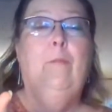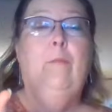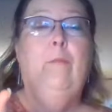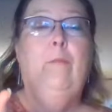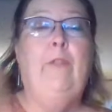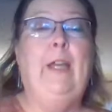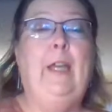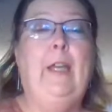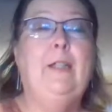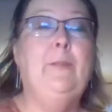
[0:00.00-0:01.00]

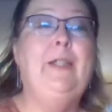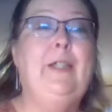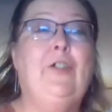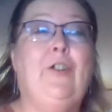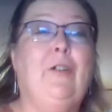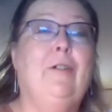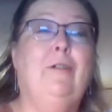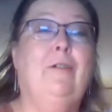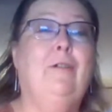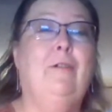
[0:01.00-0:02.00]
Vicky is my sister,
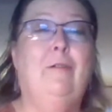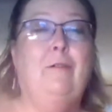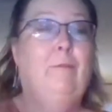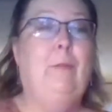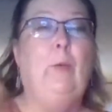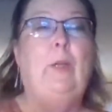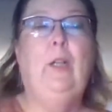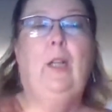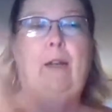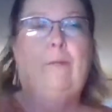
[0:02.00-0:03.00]
my real
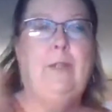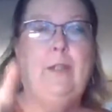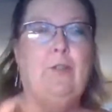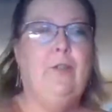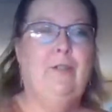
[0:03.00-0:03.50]
life sister.